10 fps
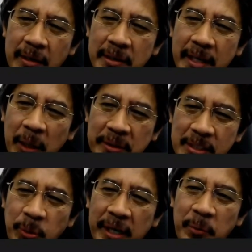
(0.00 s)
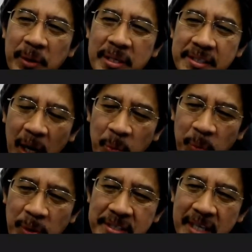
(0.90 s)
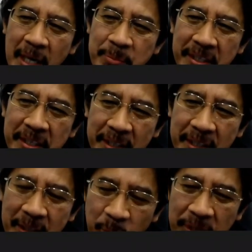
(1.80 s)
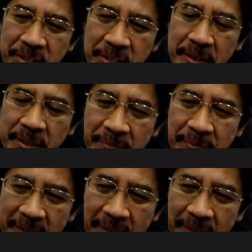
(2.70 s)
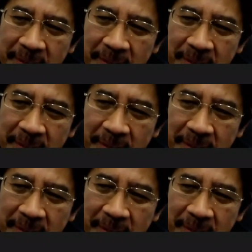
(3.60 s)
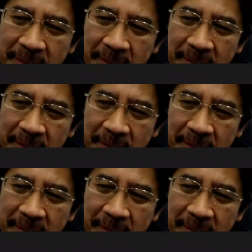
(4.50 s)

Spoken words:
that's why they will start with some general question first. The general question